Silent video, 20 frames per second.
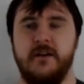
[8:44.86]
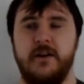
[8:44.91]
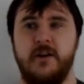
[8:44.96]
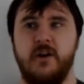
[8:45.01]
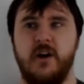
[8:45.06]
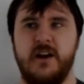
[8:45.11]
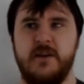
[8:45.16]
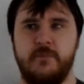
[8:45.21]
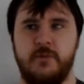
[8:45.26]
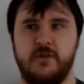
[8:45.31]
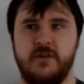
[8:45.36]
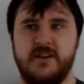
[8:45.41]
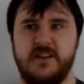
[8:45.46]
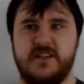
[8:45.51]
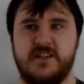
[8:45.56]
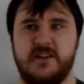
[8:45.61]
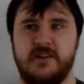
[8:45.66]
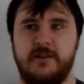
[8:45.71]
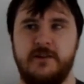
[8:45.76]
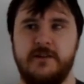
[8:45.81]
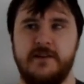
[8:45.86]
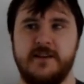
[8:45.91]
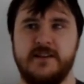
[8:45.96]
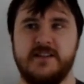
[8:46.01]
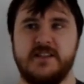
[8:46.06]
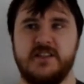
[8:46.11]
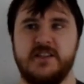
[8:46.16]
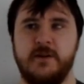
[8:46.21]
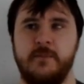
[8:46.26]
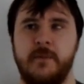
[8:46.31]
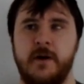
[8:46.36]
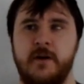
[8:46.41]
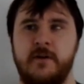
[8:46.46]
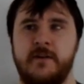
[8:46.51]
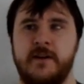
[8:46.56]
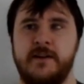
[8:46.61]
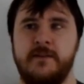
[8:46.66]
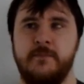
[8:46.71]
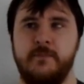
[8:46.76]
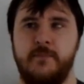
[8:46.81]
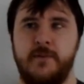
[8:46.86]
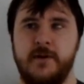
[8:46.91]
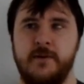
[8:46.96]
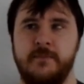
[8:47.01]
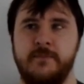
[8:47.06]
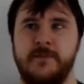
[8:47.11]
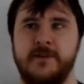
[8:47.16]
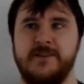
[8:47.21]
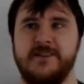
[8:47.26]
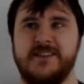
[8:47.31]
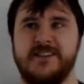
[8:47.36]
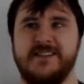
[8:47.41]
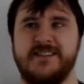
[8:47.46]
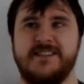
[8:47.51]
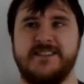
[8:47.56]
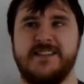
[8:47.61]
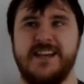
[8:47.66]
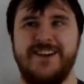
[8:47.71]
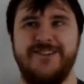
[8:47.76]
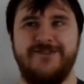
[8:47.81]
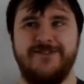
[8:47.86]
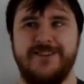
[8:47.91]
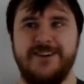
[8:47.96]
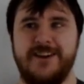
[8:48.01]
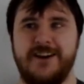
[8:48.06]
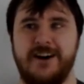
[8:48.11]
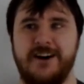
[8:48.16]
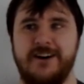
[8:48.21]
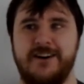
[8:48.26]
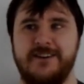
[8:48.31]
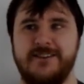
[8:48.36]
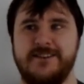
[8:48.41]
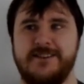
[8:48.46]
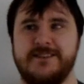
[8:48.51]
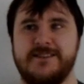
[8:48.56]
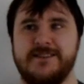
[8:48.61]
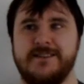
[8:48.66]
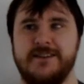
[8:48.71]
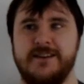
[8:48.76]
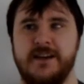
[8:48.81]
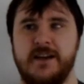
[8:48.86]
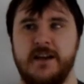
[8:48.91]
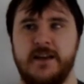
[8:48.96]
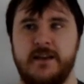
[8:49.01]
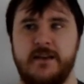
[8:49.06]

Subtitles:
9.2 is Timon and Pumbaa's safety cards.